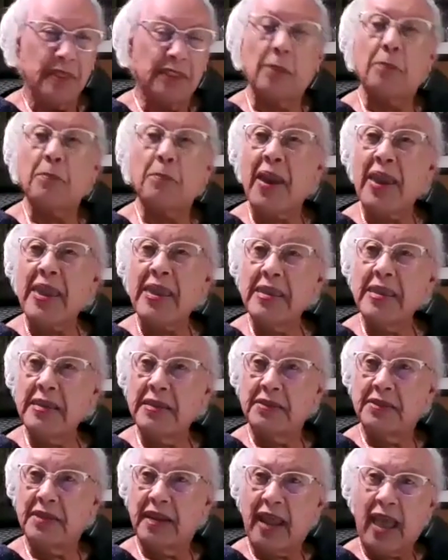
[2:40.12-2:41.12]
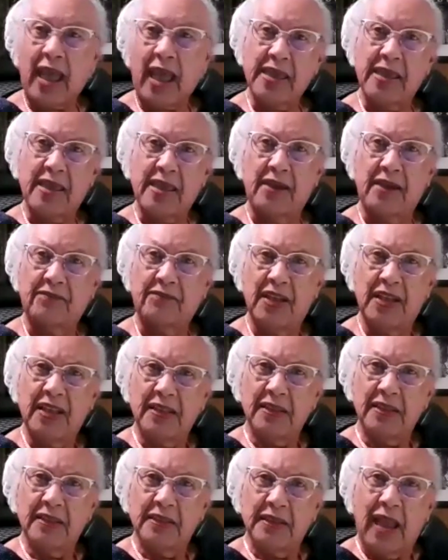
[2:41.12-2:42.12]
the pain that I have.
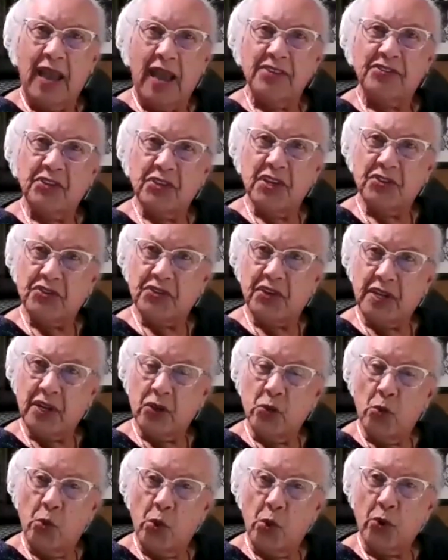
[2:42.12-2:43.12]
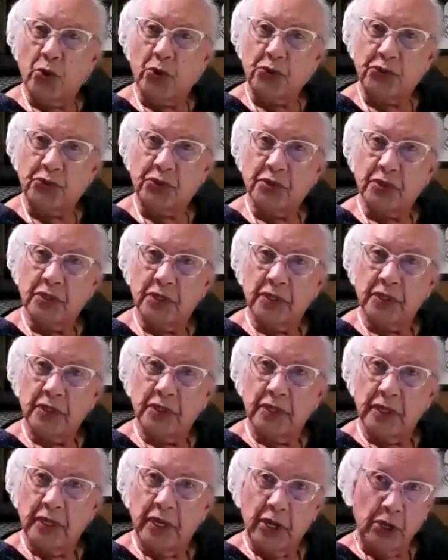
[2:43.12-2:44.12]
I see us getting worse.
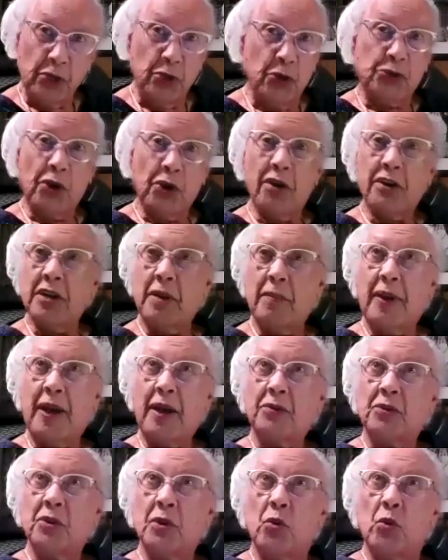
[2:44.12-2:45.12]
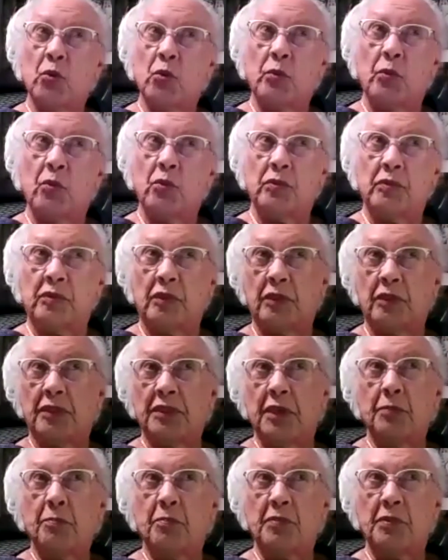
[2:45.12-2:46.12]
You're talking about
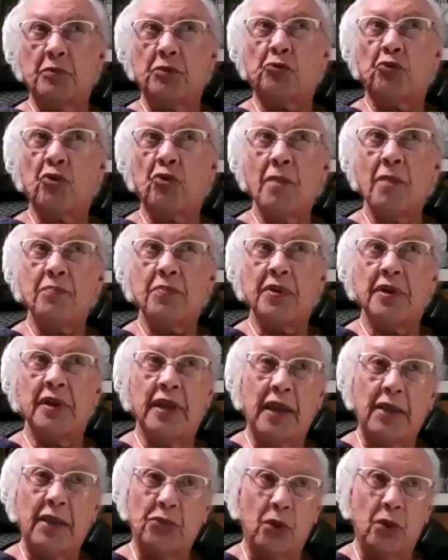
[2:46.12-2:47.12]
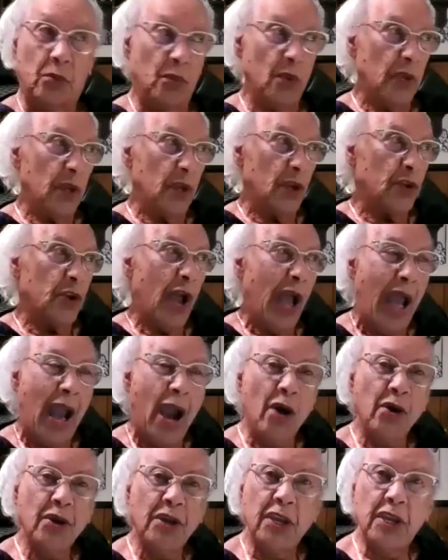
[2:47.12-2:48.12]
the Trump and the
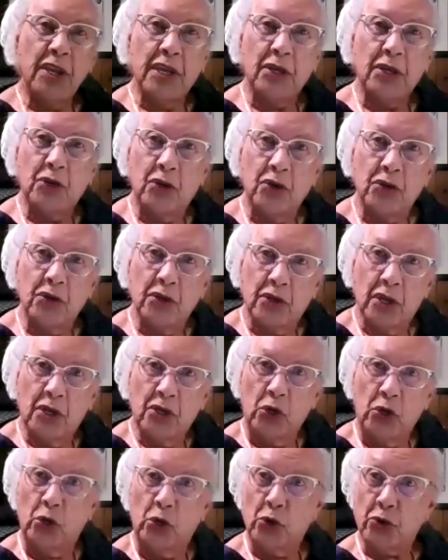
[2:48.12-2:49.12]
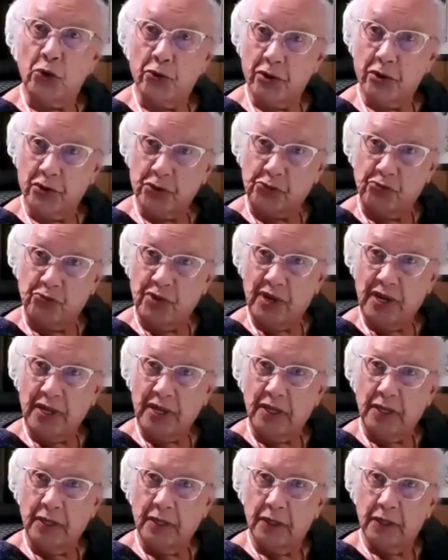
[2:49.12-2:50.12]
how he lures,
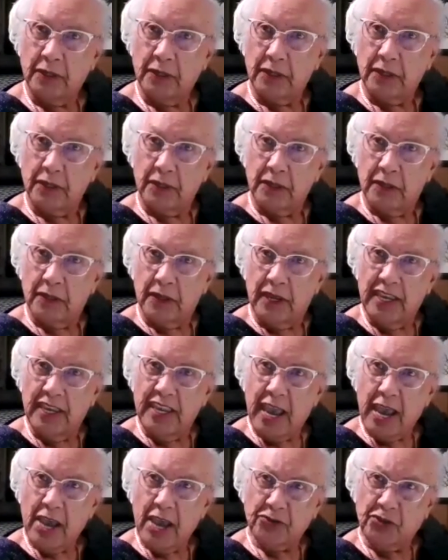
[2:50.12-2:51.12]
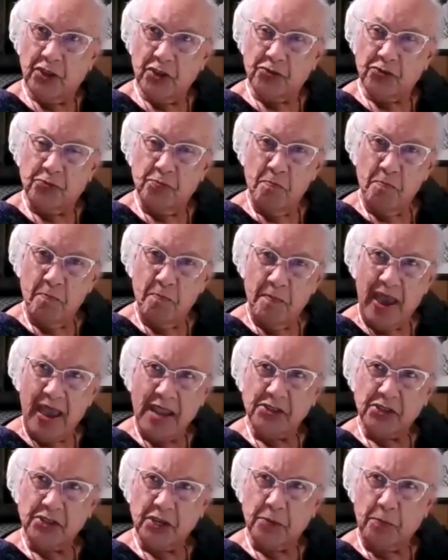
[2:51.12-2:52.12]
really. He has this
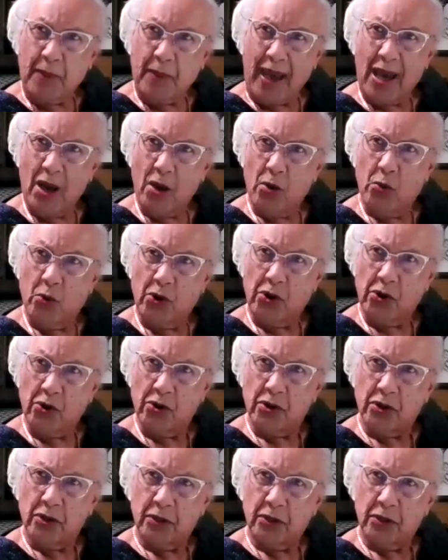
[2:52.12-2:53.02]
magic power